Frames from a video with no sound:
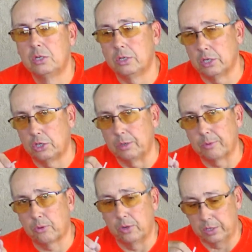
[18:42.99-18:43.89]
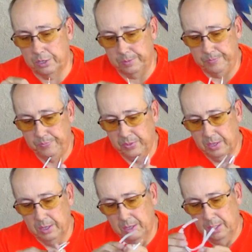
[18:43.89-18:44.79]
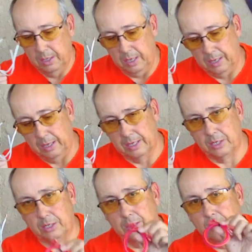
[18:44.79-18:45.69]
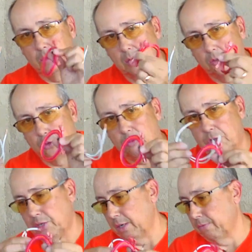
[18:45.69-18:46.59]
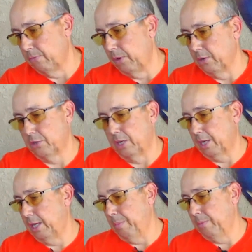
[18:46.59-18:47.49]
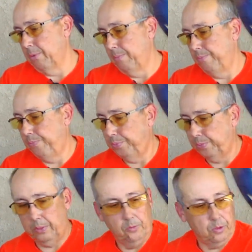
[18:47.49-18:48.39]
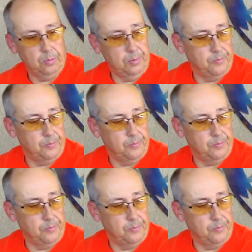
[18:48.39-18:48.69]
Just jump across them. And then this is another small set of wires that I keep with me.